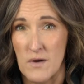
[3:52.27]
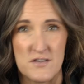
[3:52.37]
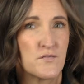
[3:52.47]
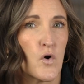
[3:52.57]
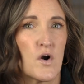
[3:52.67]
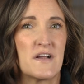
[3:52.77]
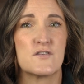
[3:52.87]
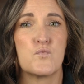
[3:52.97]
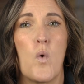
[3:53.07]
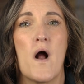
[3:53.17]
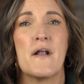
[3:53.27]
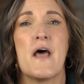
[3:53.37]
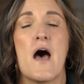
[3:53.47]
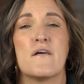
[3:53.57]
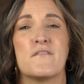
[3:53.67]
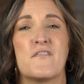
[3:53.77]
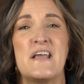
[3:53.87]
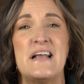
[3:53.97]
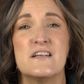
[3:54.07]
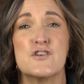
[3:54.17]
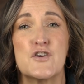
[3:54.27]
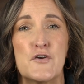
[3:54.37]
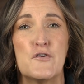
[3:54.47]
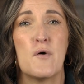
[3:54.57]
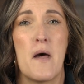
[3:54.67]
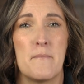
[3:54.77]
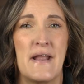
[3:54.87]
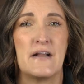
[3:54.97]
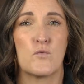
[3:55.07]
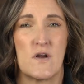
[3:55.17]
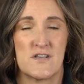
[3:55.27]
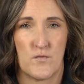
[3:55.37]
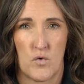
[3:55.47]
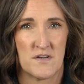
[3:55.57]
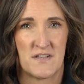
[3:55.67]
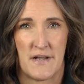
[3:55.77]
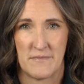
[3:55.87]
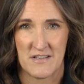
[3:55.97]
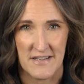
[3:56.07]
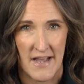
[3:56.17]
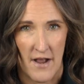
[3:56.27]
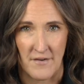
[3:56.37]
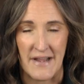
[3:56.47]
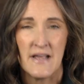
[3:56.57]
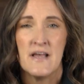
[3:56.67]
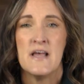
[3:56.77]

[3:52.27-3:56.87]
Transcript: Reservoir is one of the 2 main reservoirs in Hamilton County.